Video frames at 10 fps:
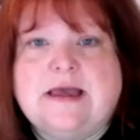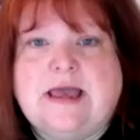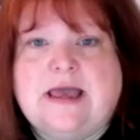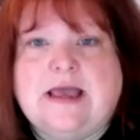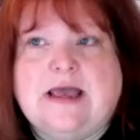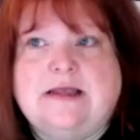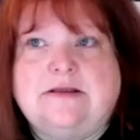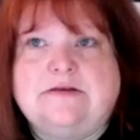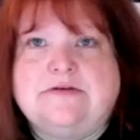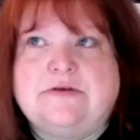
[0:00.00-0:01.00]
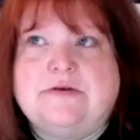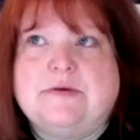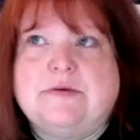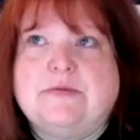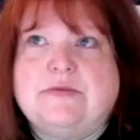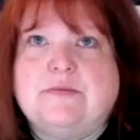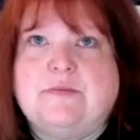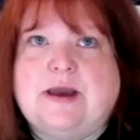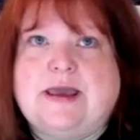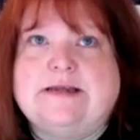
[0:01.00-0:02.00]
and the
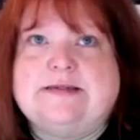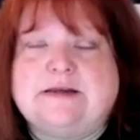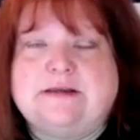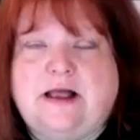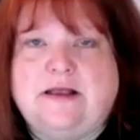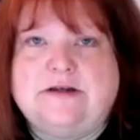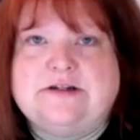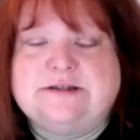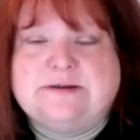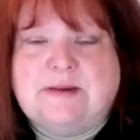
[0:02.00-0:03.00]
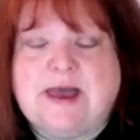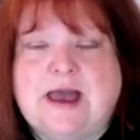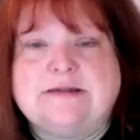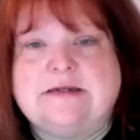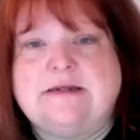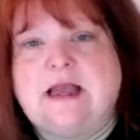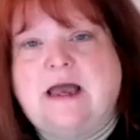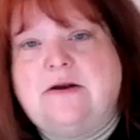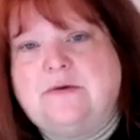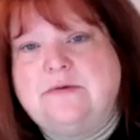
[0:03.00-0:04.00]
way technology is impacting
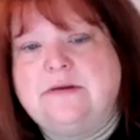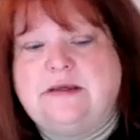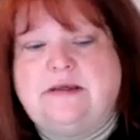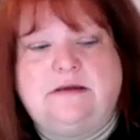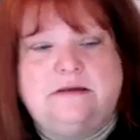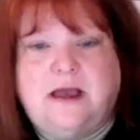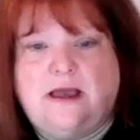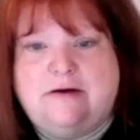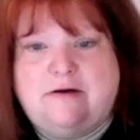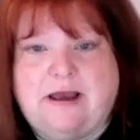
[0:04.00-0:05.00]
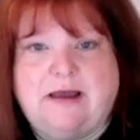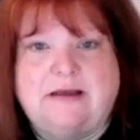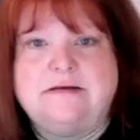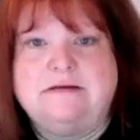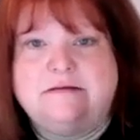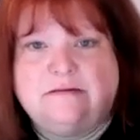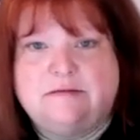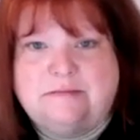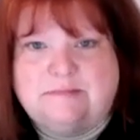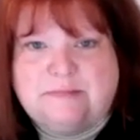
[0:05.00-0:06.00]
not only higher ed
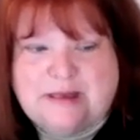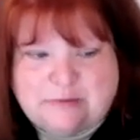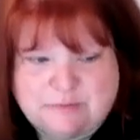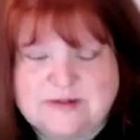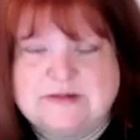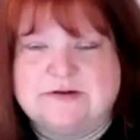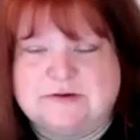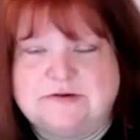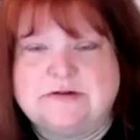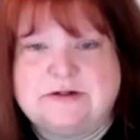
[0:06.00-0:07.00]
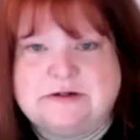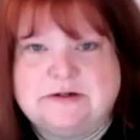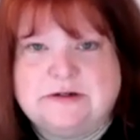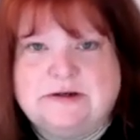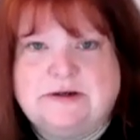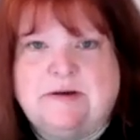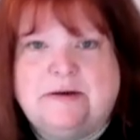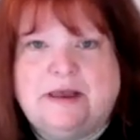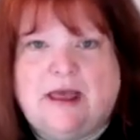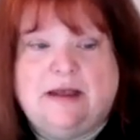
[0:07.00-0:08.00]
and research
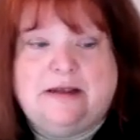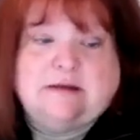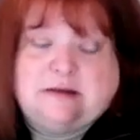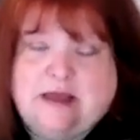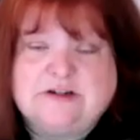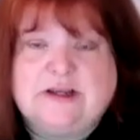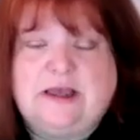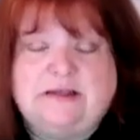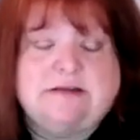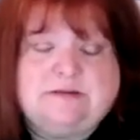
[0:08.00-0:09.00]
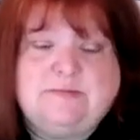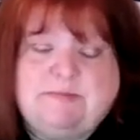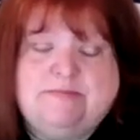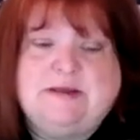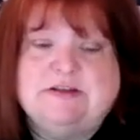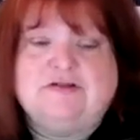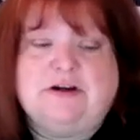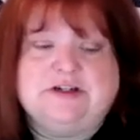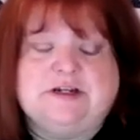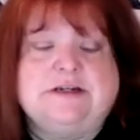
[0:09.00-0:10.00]
and and
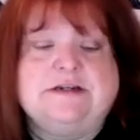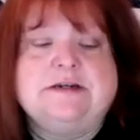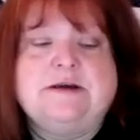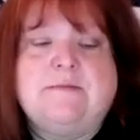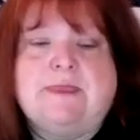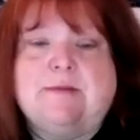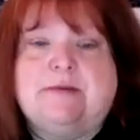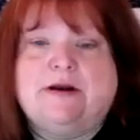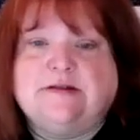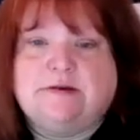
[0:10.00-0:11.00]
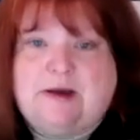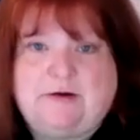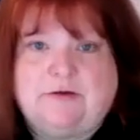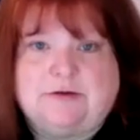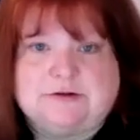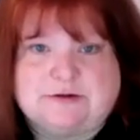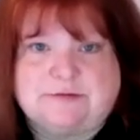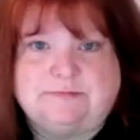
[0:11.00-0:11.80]
instruction, but also agriculture.